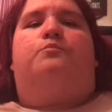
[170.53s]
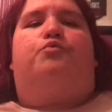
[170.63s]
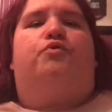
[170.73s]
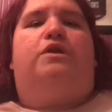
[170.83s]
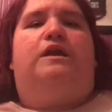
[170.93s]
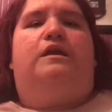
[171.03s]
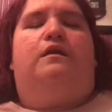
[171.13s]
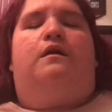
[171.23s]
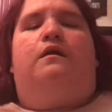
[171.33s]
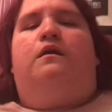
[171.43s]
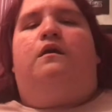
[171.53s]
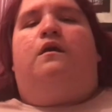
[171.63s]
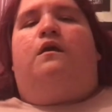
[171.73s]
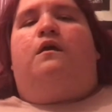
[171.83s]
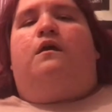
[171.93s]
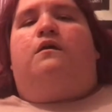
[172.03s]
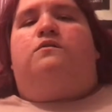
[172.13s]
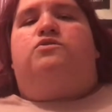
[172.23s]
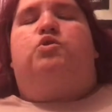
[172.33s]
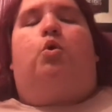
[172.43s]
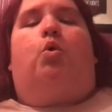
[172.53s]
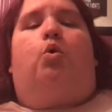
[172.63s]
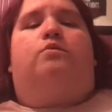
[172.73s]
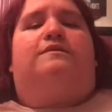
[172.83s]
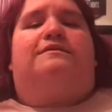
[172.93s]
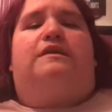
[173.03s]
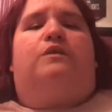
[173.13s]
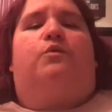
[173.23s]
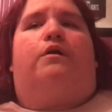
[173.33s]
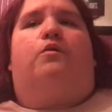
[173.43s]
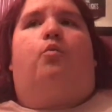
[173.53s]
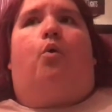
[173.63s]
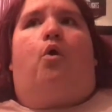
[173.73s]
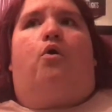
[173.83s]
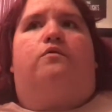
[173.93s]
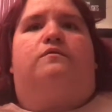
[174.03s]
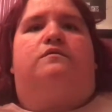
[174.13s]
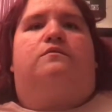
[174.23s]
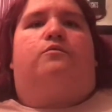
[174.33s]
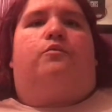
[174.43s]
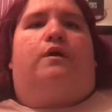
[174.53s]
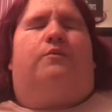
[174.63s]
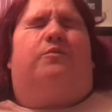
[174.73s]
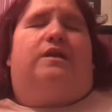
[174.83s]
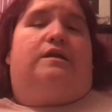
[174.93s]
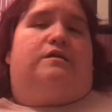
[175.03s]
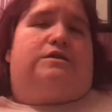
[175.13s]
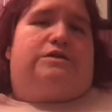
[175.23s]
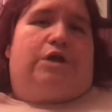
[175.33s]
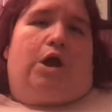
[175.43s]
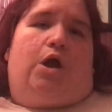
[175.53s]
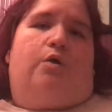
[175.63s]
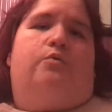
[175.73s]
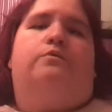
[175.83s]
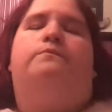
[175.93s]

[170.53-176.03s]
pre-tour to see where it was and where we needed to go.